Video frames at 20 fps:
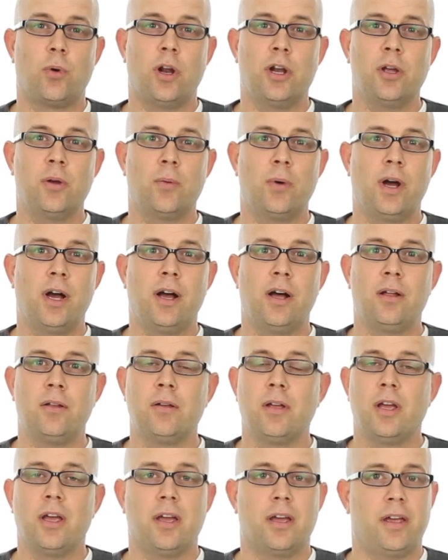running
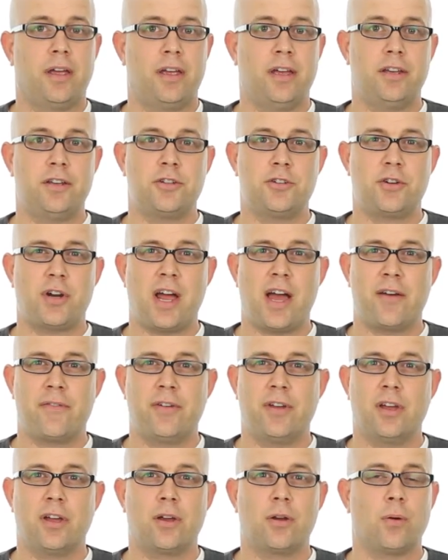well, getting
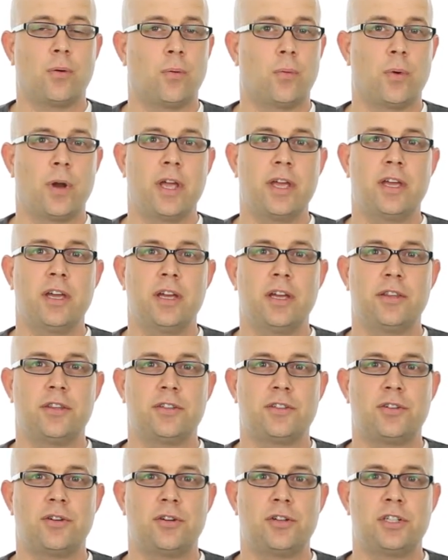traffic, ranking in the
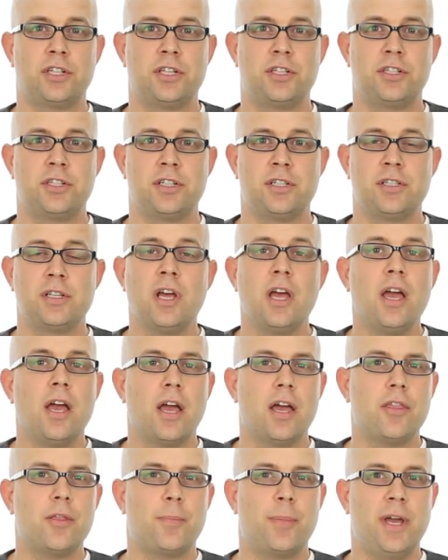search engines,
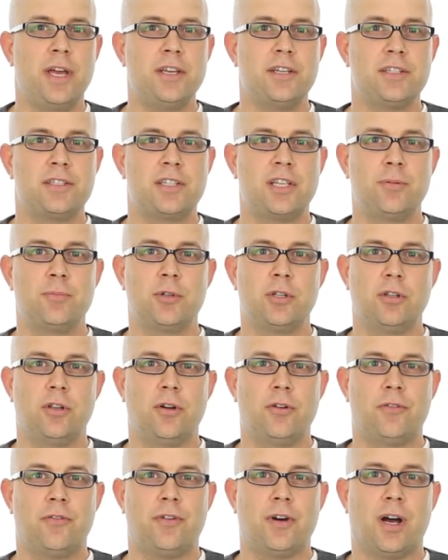and the pages seem to
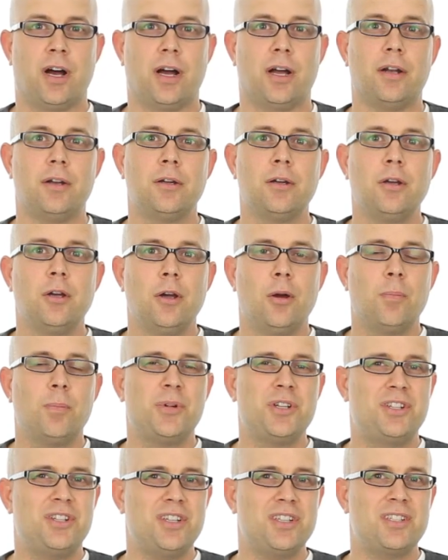load fine,
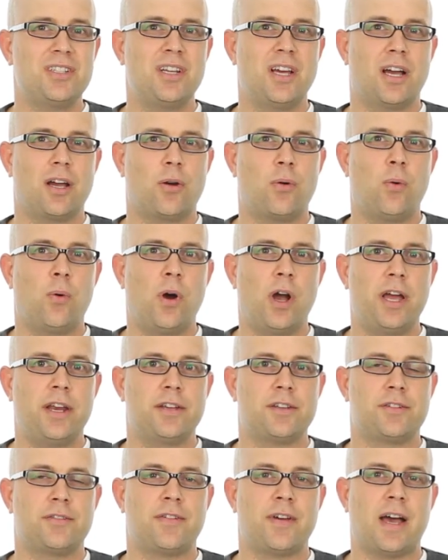but just not quite
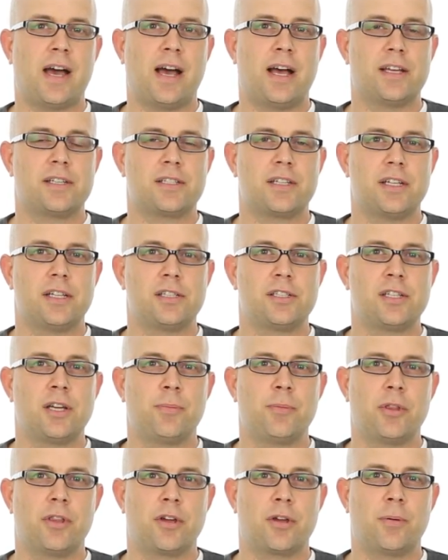as fast as
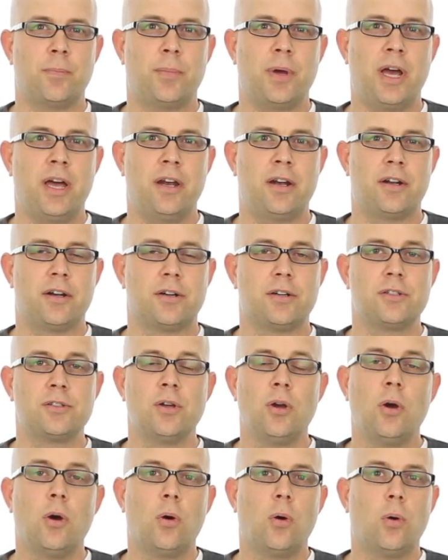some of the competitors,
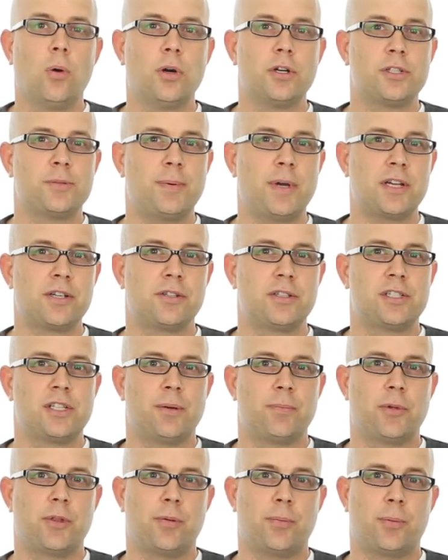or especially
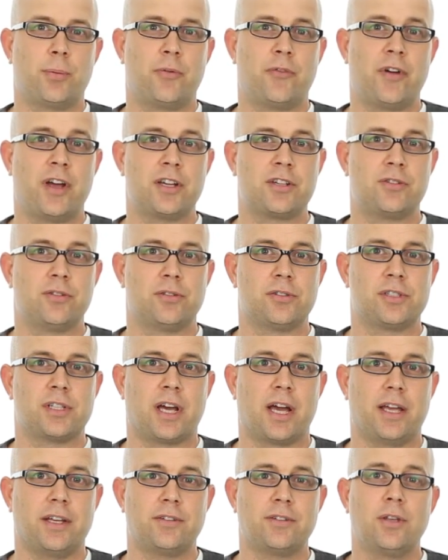some of the professional
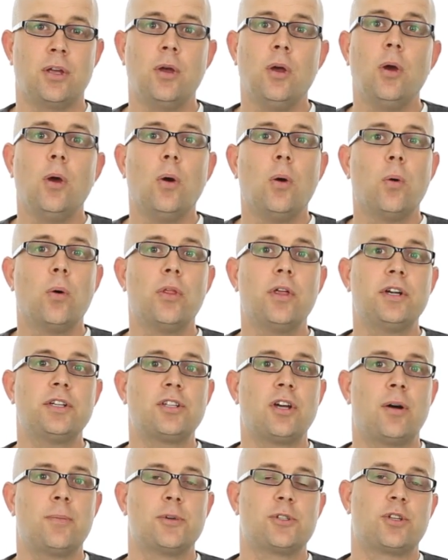sites. Well, there's
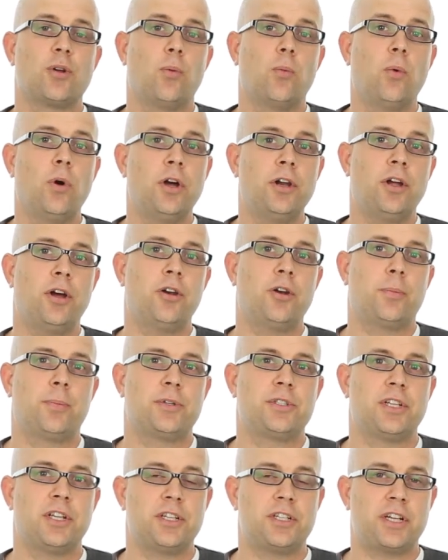almost a
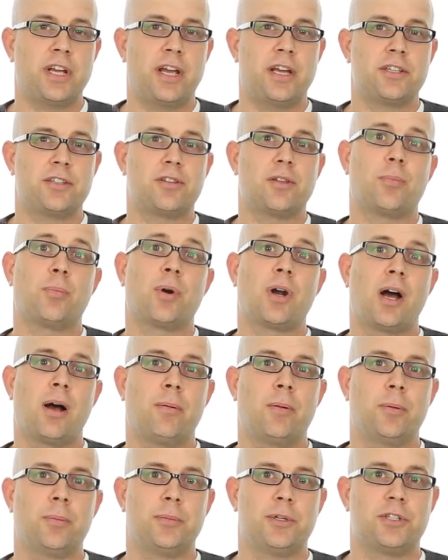100% chance the
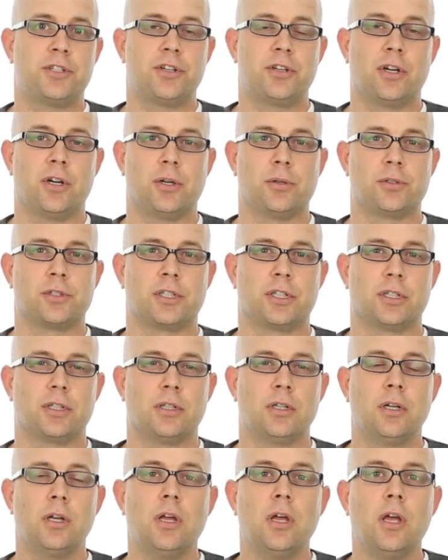problem is your hosting.